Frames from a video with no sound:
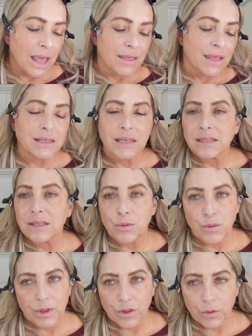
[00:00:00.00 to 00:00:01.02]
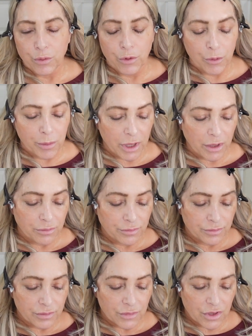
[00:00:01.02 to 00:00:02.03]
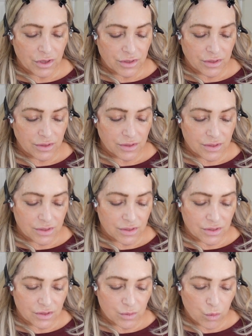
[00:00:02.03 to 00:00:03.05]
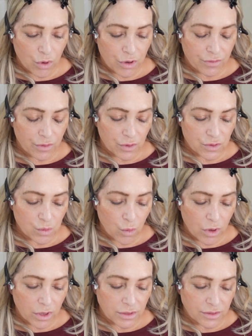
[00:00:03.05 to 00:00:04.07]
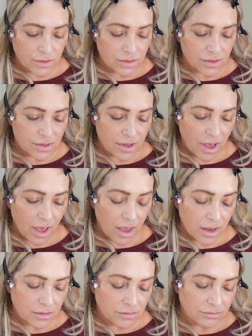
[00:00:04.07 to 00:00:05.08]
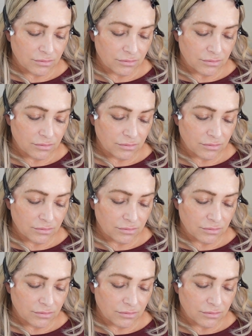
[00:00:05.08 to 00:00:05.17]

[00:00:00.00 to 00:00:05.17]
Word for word: that doesn't really thrill me because this is one of those ones that